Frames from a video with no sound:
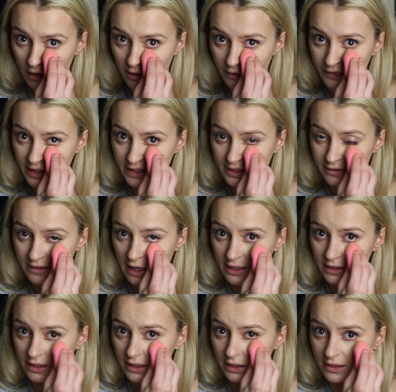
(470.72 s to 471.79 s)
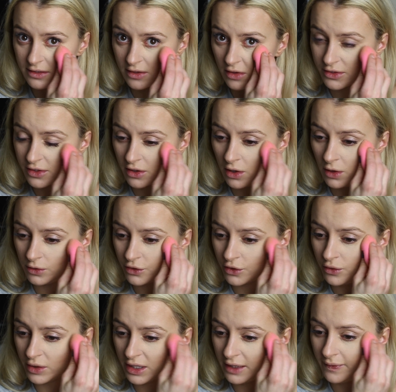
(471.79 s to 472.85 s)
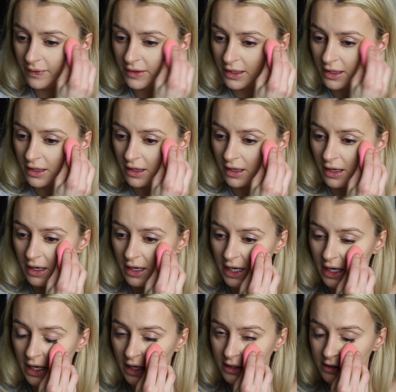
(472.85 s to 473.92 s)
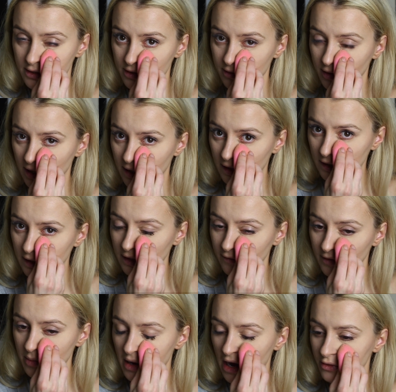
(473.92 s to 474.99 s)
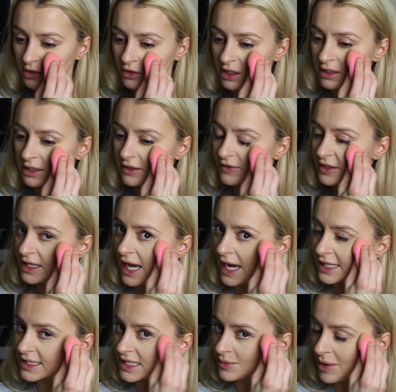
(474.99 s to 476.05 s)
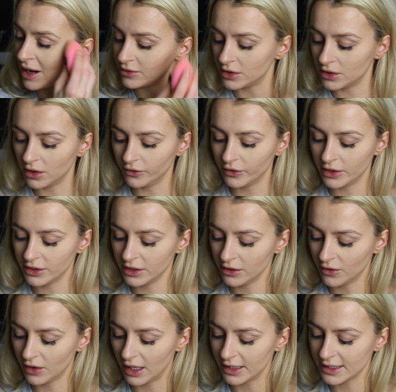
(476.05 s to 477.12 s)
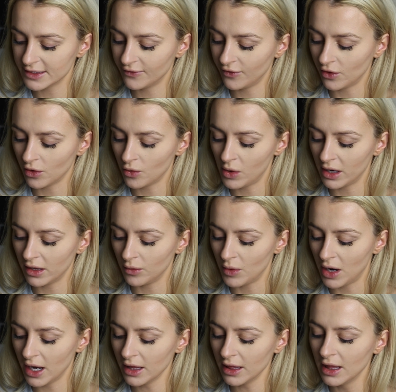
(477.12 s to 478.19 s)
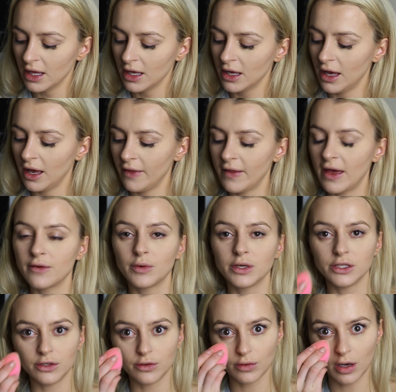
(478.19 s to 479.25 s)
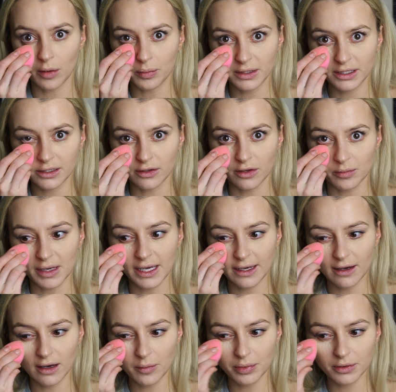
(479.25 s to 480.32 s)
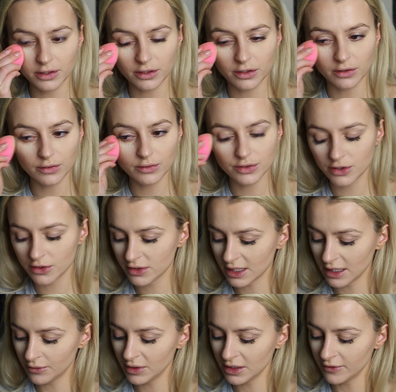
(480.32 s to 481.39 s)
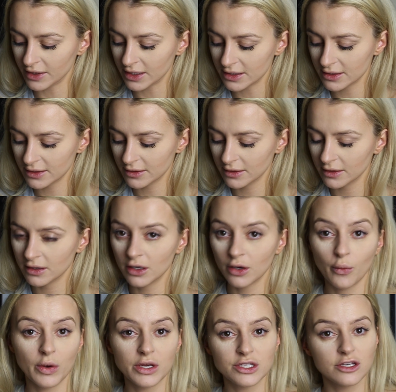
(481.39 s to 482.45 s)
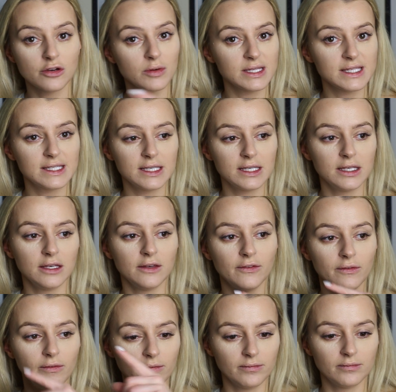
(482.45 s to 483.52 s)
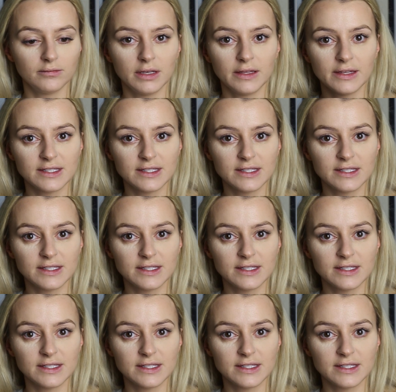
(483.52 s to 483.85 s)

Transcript: This technique is also called cooking, and you can leave the powder, you can leave the excess powder underneath your eyes for quite a while, and then when you complete your makeup you just get rid of it, which you will see in